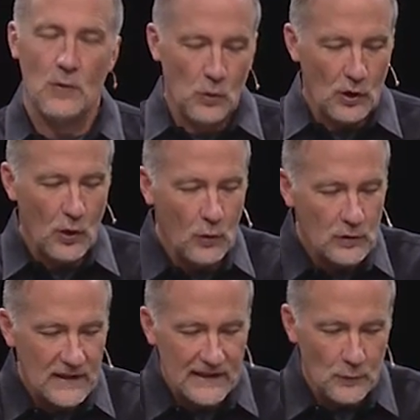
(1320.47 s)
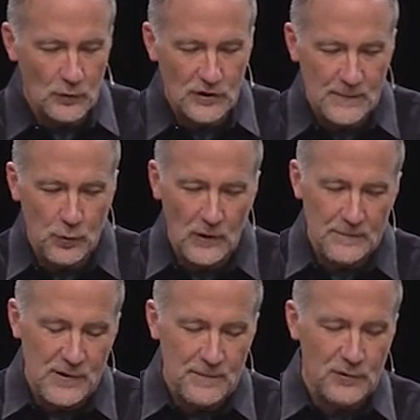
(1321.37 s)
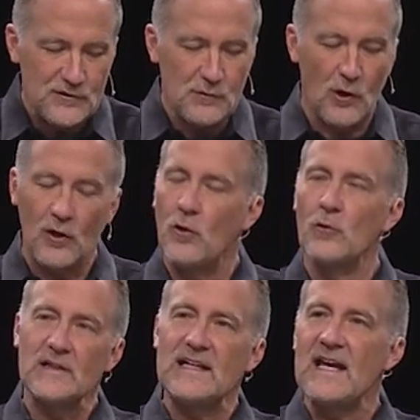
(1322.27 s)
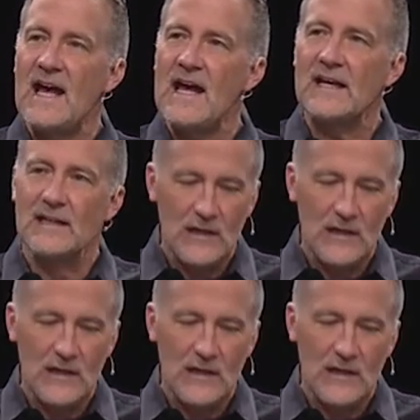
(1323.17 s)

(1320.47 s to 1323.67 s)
We're holy in order to point people to our holy God.